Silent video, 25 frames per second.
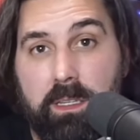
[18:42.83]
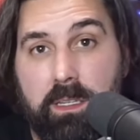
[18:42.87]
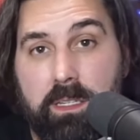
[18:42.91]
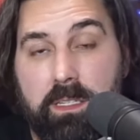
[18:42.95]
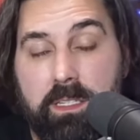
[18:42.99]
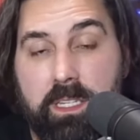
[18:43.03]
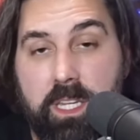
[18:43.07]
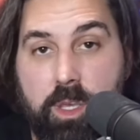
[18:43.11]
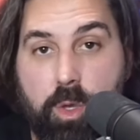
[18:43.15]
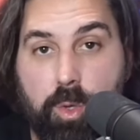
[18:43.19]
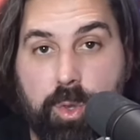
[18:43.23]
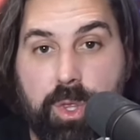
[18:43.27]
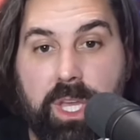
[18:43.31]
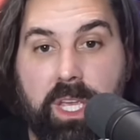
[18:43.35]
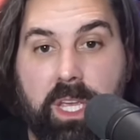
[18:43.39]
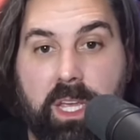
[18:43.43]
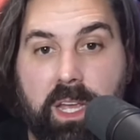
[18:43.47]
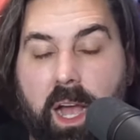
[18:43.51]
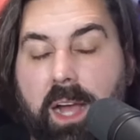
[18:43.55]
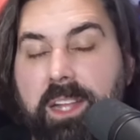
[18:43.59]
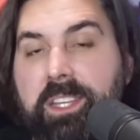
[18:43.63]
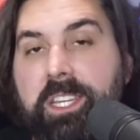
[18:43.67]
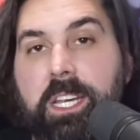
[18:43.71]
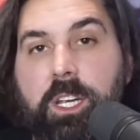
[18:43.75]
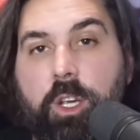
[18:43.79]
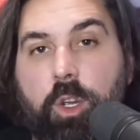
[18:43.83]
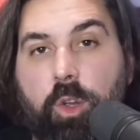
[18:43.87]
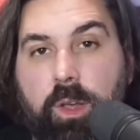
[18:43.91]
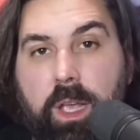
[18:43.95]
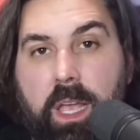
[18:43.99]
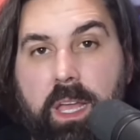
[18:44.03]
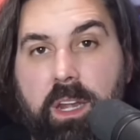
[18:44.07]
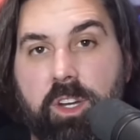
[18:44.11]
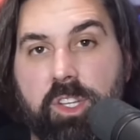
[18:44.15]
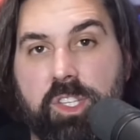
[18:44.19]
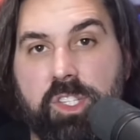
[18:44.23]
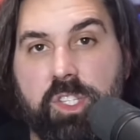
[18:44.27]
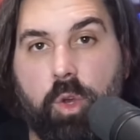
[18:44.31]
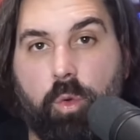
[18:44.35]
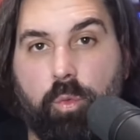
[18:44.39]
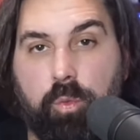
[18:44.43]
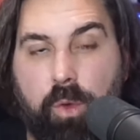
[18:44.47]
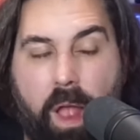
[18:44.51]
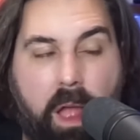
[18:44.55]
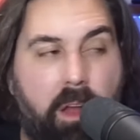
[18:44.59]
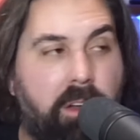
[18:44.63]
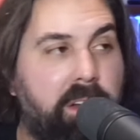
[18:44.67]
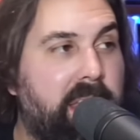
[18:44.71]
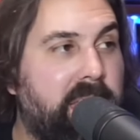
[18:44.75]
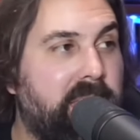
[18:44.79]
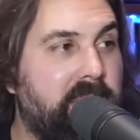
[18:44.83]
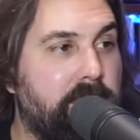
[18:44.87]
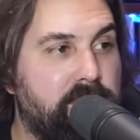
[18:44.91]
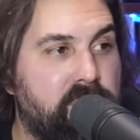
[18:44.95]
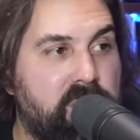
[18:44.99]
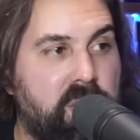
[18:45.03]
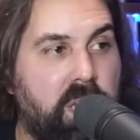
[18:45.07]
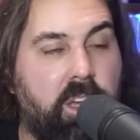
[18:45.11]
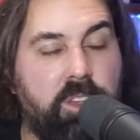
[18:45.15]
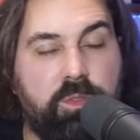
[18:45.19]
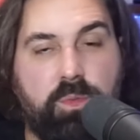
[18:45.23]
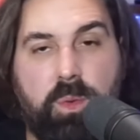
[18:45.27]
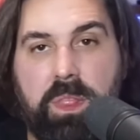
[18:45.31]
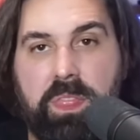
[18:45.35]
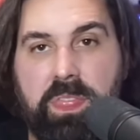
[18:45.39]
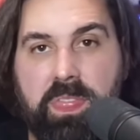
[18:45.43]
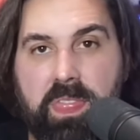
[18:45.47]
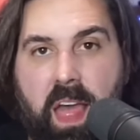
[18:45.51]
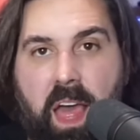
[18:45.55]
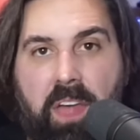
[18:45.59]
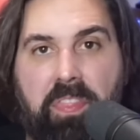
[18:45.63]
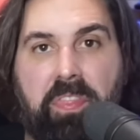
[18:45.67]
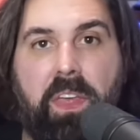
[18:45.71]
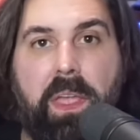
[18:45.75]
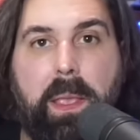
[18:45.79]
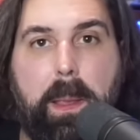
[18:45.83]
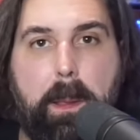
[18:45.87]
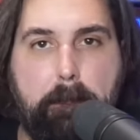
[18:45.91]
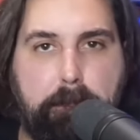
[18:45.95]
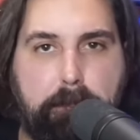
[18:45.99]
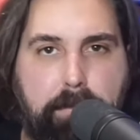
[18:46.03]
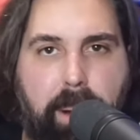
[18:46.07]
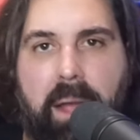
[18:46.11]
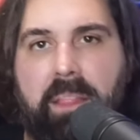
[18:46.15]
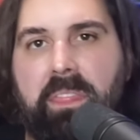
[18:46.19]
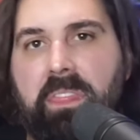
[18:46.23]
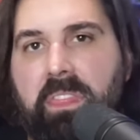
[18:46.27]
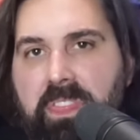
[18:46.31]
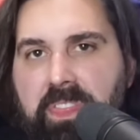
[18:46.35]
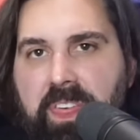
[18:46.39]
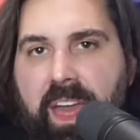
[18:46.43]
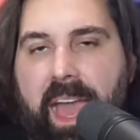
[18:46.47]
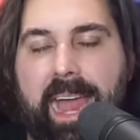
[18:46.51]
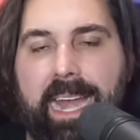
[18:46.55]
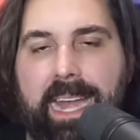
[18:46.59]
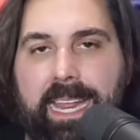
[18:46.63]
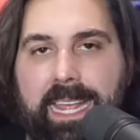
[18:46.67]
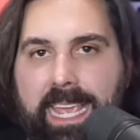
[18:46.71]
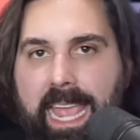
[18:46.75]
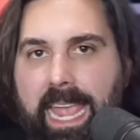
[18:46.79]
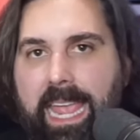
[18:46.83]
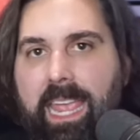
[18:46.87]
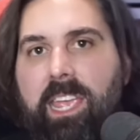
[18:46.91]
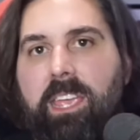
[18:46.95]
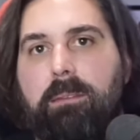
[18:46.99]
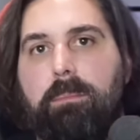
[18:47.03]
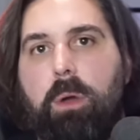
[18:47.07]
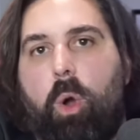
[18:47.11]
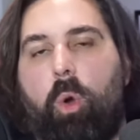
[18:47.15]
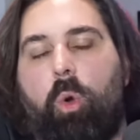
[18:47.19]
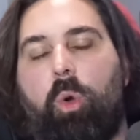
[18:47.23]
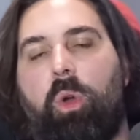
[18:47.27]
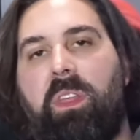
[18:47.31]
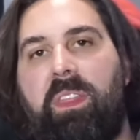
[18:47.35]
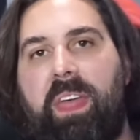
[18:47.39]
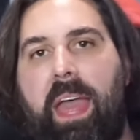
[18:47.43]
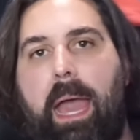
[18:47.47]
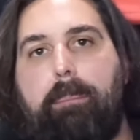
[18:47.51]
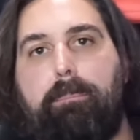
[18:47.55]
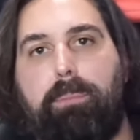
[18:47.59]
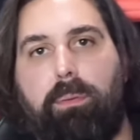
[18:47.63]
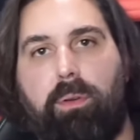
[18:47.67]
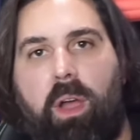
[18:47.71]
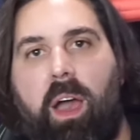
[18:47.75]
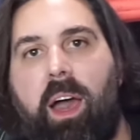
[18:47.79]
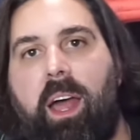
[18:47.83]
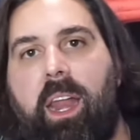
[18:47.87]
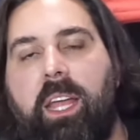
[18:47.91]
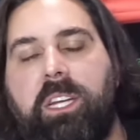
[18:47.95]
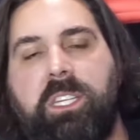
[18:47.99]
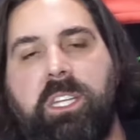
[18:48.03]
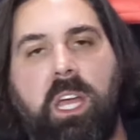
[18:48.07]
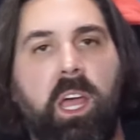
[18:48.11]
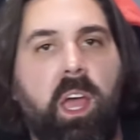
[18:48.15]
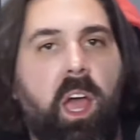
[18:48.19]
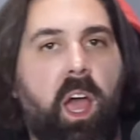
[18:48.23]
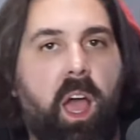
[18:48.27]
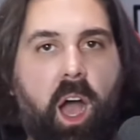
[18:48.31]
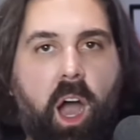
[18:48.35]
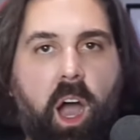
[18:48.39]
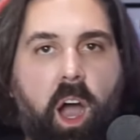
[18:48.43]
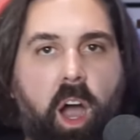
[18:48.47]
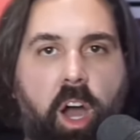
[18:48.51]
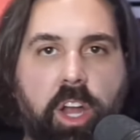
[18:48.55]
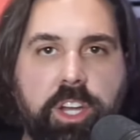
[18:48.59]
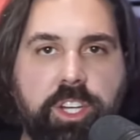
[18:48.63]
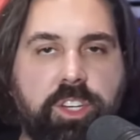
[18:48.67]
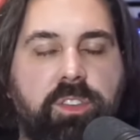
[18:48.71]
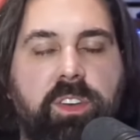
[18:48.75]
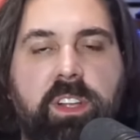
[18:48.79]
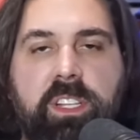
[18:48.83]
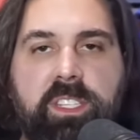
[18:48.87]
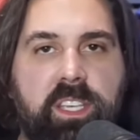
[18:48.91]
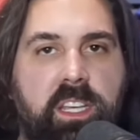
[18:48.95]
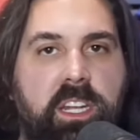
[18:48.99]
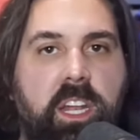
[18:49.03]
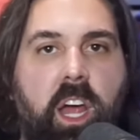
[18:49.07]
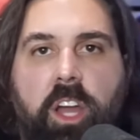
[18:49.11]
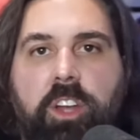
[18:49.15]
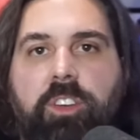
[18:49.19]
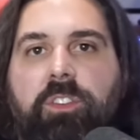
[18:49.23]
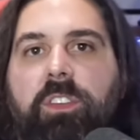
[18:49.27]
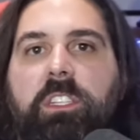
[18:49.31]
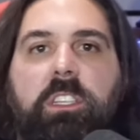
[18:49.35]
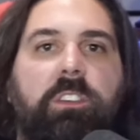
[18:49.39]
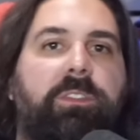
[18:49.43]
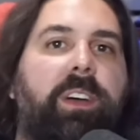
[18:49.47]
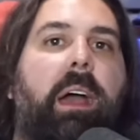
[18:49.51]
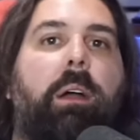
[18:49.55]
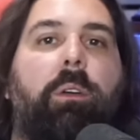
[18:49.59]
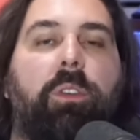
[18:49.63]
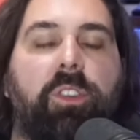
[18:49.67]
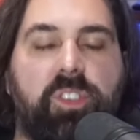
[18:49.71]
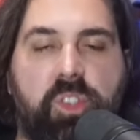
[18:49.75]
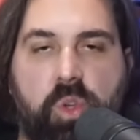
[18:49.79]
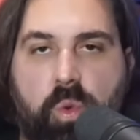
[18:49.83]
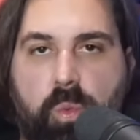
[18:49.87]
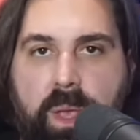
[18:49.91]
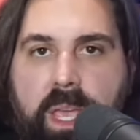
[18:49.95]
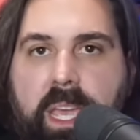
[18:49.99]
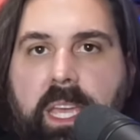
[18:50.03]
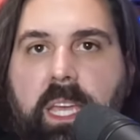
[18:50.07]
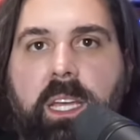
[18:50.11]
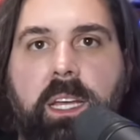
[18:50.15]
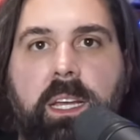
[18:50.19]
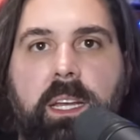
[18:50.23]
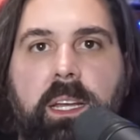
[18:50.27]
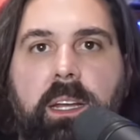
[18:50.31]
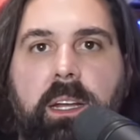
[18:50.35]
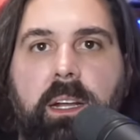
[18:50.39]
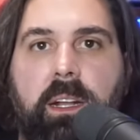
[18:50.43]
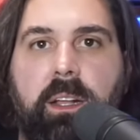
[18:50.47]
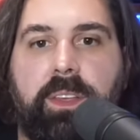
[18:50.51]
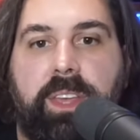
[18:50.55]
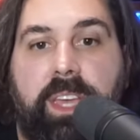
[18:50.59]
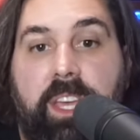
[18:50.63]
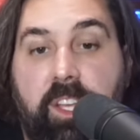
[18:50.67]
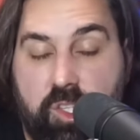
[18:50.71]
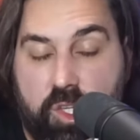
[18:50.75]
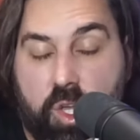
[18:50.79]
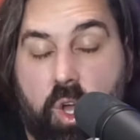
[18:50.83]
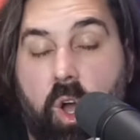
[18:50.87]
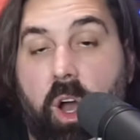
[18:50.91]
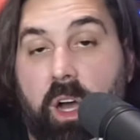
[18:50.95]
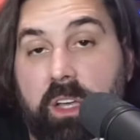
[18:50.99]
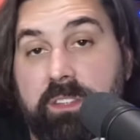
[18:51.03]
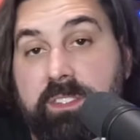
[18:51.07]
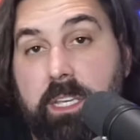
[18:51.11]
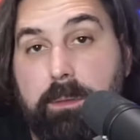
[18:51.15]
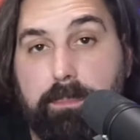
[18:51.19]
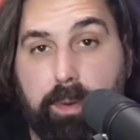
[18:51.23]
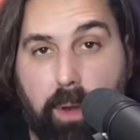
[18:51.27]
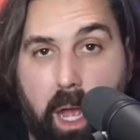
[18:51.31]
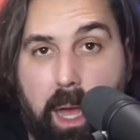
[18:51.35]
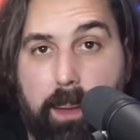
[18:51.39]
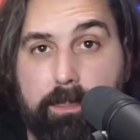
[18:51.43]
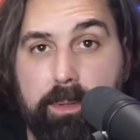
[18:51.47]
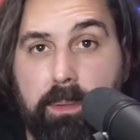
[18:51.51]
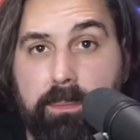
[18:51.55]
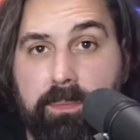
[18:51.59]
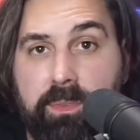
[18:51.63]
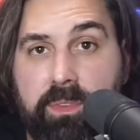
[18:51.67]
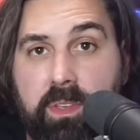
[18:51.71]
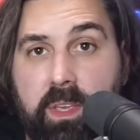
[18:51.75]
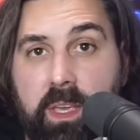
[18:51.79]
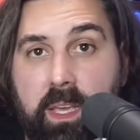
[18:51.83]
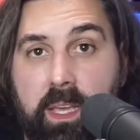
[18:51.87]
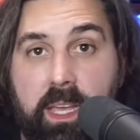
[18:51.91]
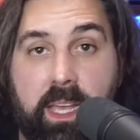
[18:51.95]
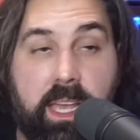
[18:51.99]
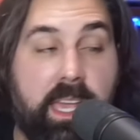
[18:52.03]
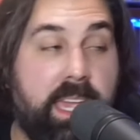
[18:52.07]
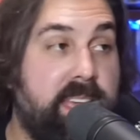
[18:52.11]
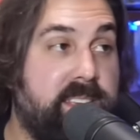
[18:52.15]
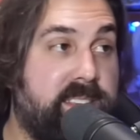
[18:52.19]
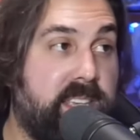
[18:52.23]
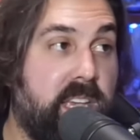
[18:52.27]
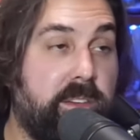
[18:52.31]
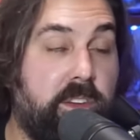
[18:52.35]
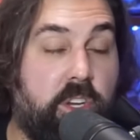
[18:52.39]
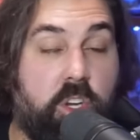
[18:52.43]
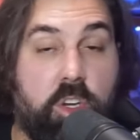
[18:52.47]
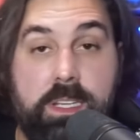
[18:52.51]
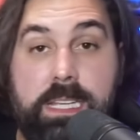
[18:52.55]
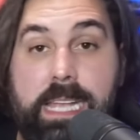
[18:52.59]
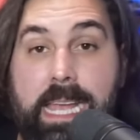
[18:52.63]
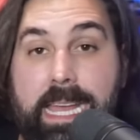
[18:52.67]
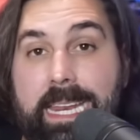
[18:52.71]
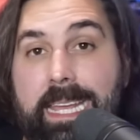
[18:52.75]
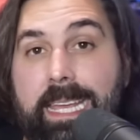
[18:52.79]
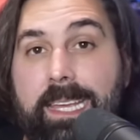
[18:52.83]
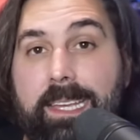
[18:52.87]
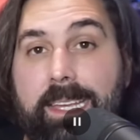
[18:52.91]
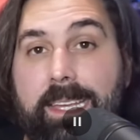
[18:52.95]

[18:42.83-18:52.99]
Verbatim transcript: Do you think content creators surrounding themselves with nothing but that game or that product hundreds and hundreds of hours a week is causing problems? Is it creating?